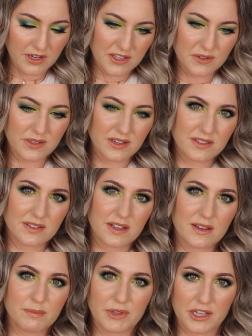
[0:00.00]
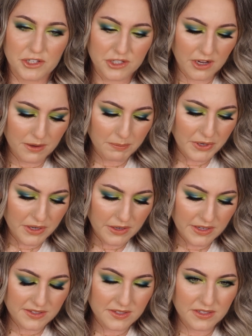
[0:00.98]
I use it as like a blush topper
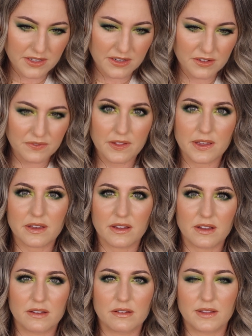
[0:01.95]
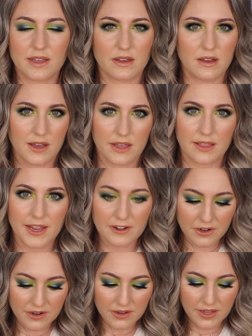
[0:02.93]
instead of like a
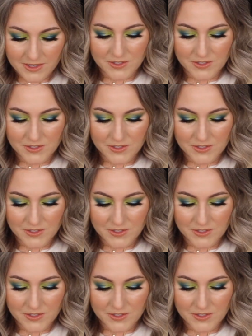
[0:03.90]
highlighter.